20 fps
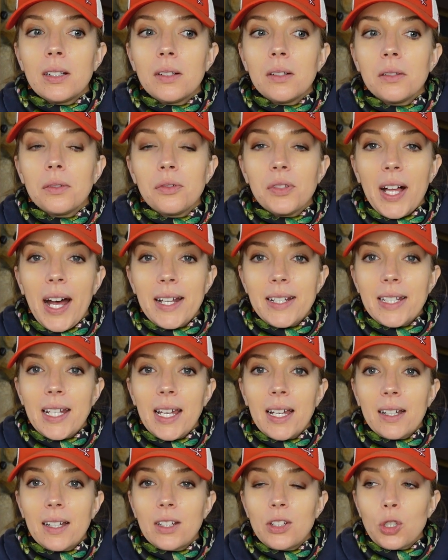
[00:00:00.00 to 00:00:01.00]
flat
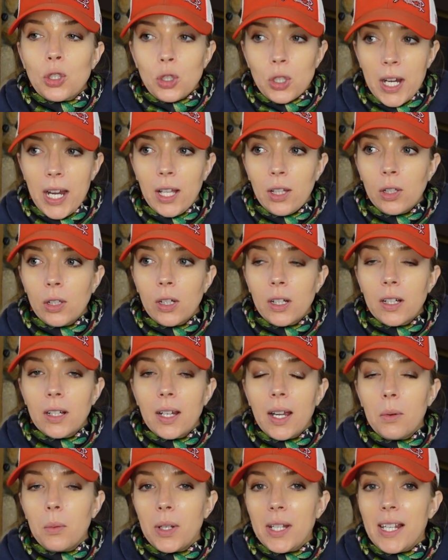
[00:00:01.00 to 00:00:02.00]
deck trailer
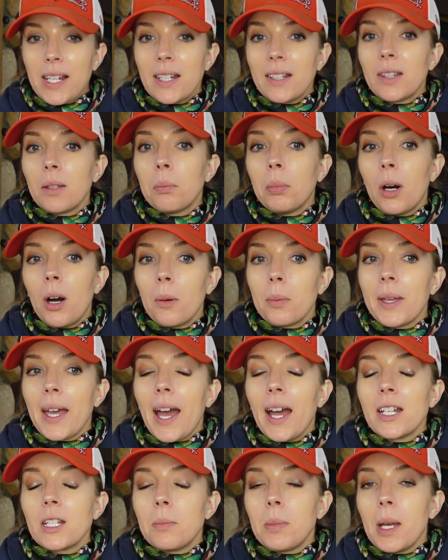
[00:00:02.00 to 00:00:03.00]
and we needed the
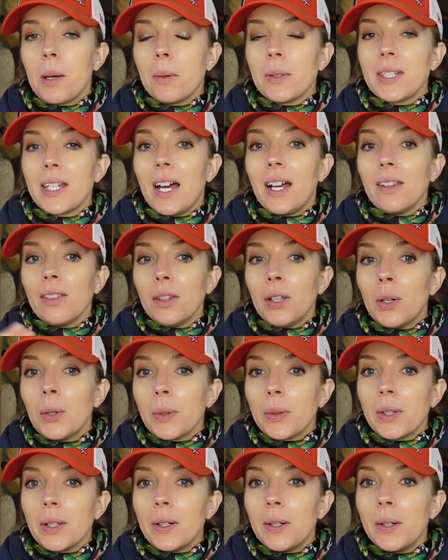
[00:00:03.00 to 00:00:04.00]
Bobcat to be able to
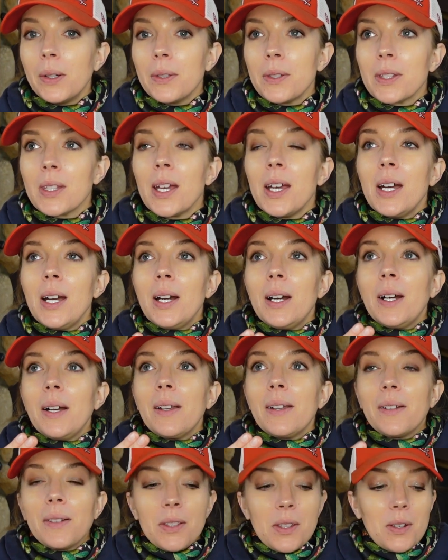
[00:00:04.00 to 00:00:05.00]
unload those.
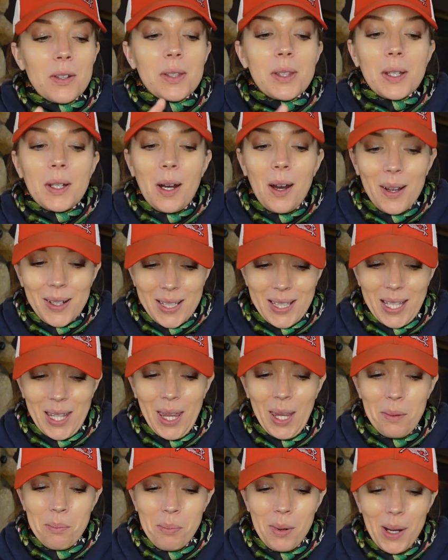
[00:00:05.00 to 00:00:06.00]
You know, there's the cost
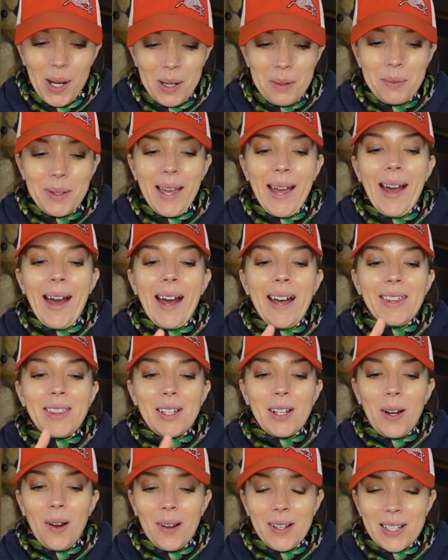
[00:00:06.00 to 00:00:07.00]
of the Bobcat,
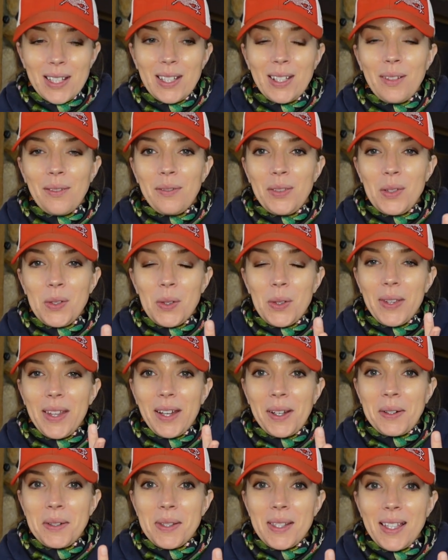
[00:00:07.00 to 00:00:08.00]
the cost of the fuel
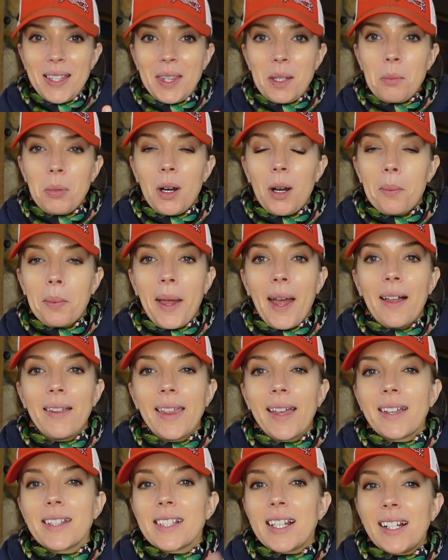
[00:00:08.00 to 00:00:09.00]
that goes in the Bobcat.
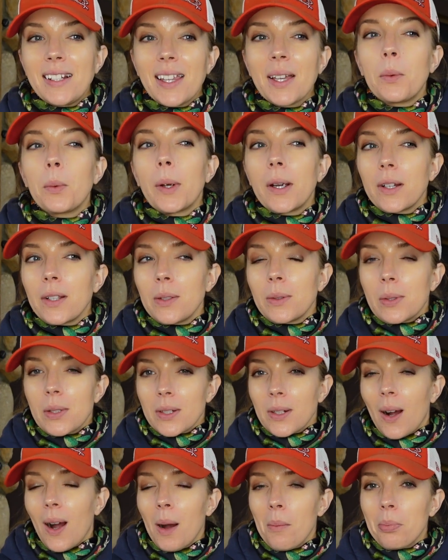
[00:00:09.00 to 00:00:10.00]
Like, it's kind of like, where do you
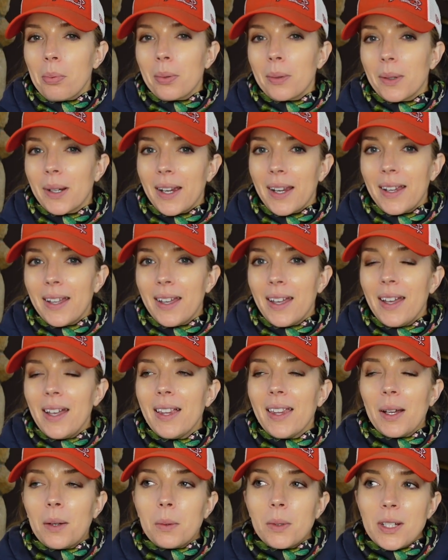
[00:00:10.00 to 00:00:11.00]
stop, right?
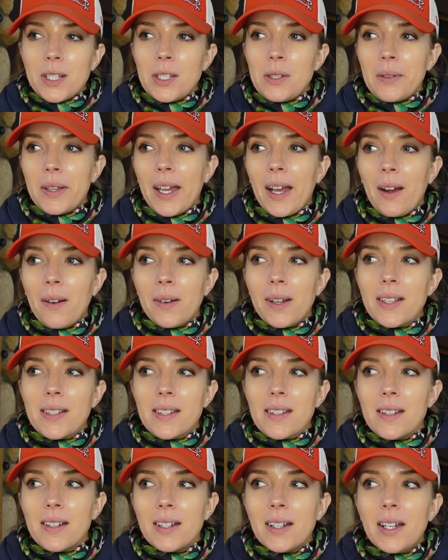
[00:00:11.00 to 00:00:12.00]
Like, what do you count as
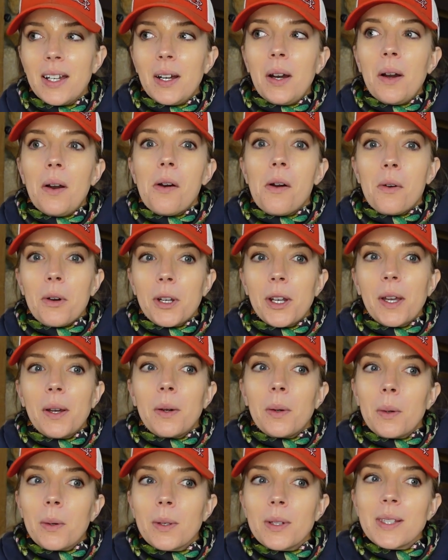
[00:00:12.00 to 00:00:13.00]
a owning a
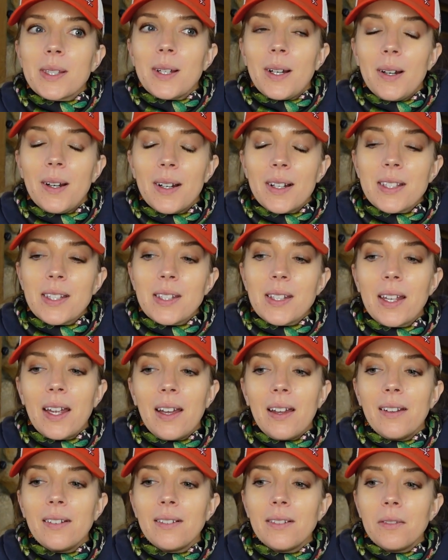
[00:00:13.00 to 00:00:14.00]
horse cost
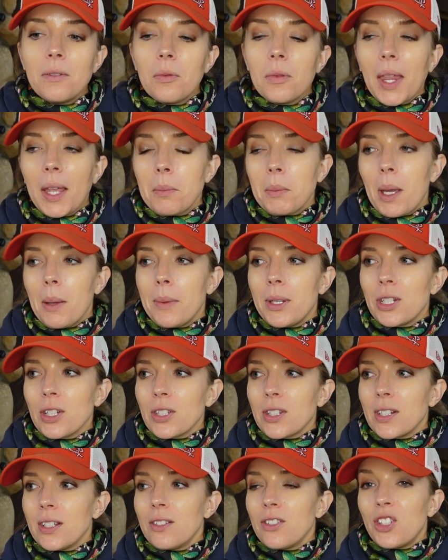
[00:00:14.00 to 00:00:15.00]
and like maybe
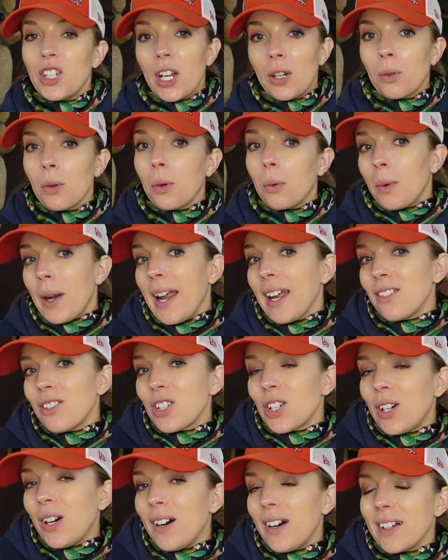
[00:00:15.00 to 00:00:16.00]
just a general
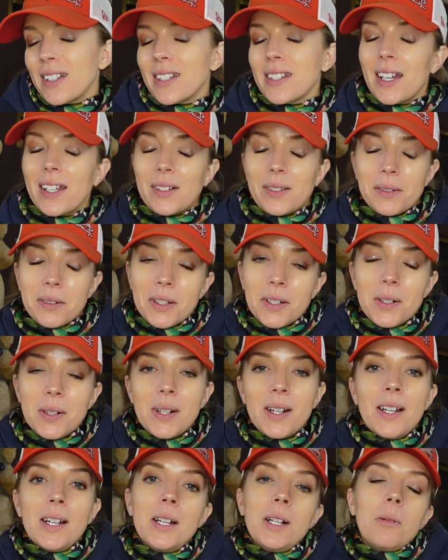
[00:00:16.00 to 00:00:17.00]
ranch cost, I don't know,
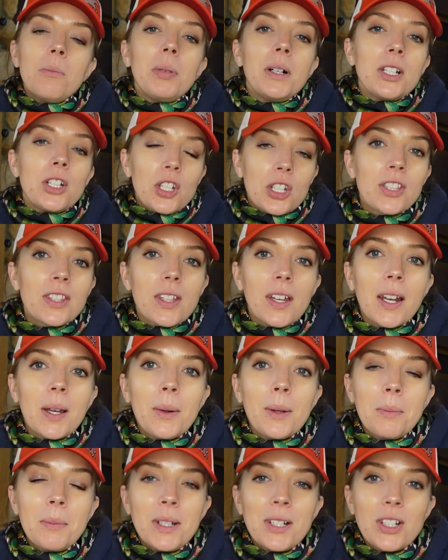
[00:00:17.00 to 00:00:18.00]
but just thought I
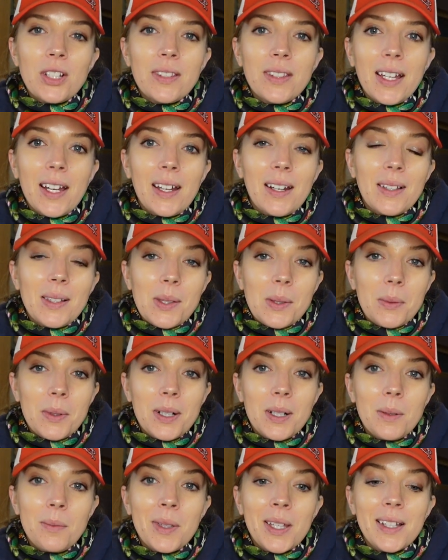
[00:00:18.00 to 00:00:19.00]
would mention that as
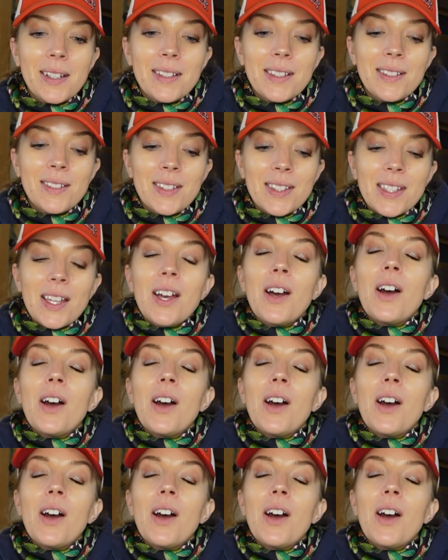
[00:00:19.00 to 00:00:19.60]
well because